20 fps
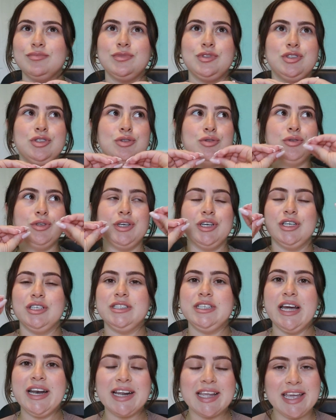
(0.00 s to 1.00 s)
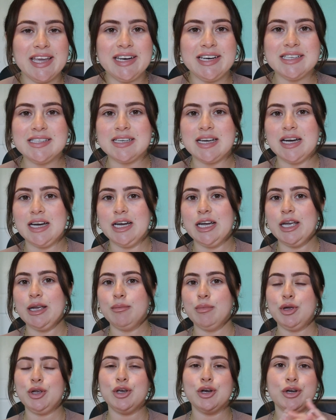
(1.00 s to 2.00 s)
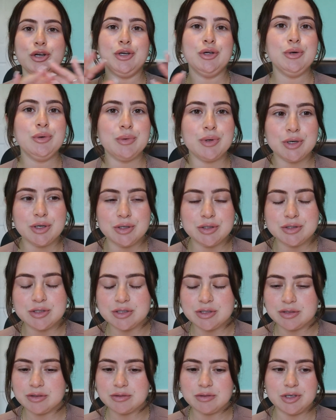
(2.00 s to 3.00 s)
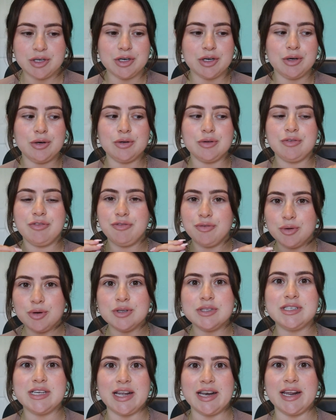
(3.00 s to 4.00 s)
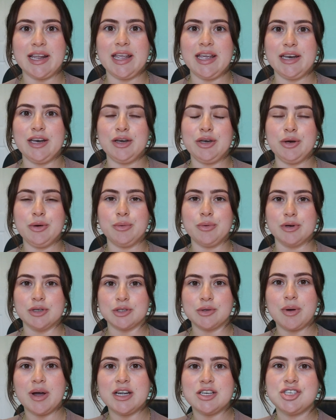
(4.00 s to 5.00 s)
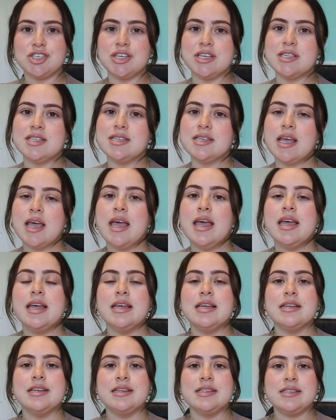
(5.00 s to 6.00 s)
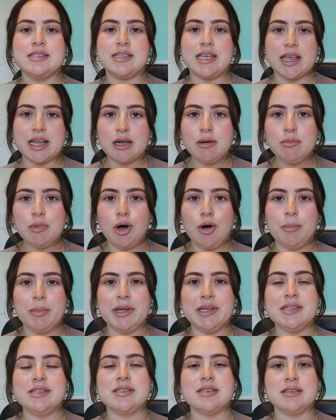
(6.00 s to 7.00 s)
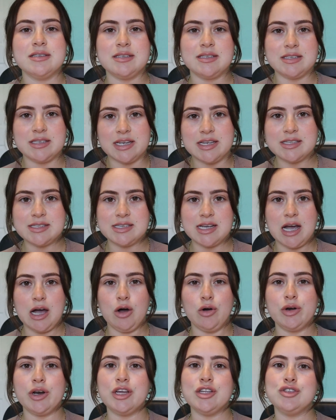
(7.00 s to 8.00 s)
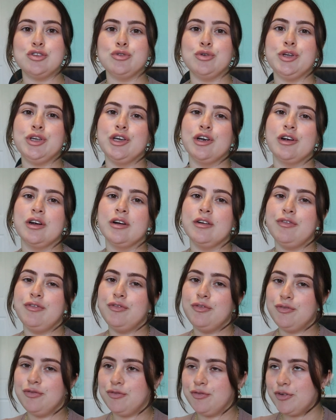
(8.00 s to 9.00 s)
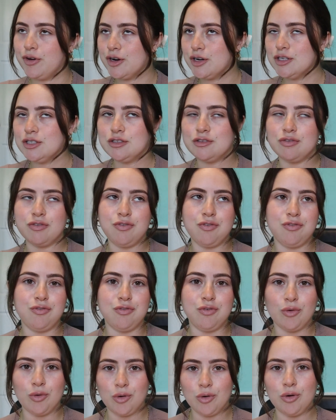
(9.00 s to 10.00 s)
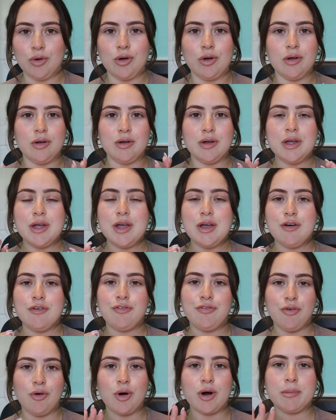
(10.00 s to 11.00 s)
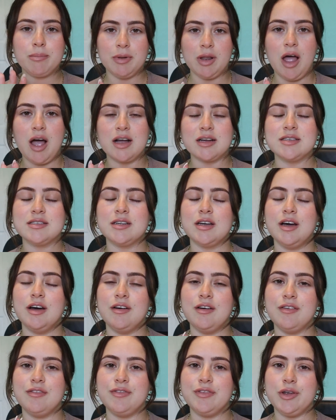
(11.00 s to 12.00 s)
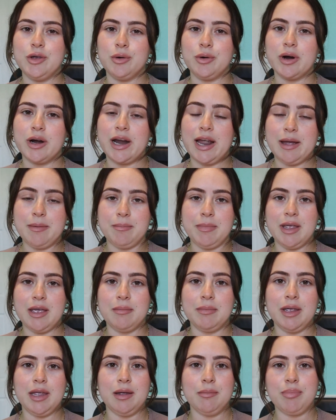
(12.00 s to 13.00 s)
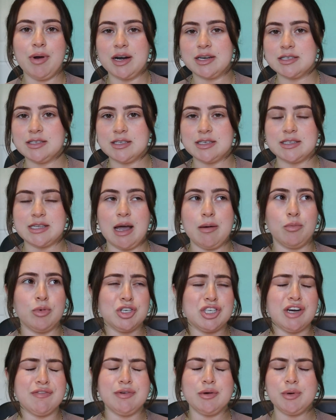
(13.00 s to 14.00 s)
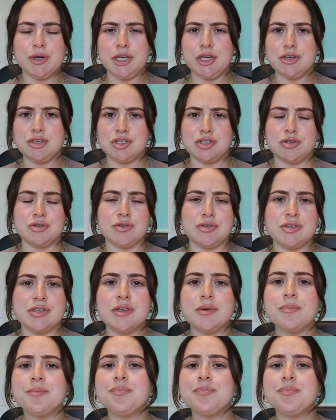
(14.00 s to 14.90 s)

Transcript: do your dedicated time, your UWorld, full dedicated UWorld questions, take a moment to sit down, do your first full 4 blocks of your NBME practice exam, whichever one you choose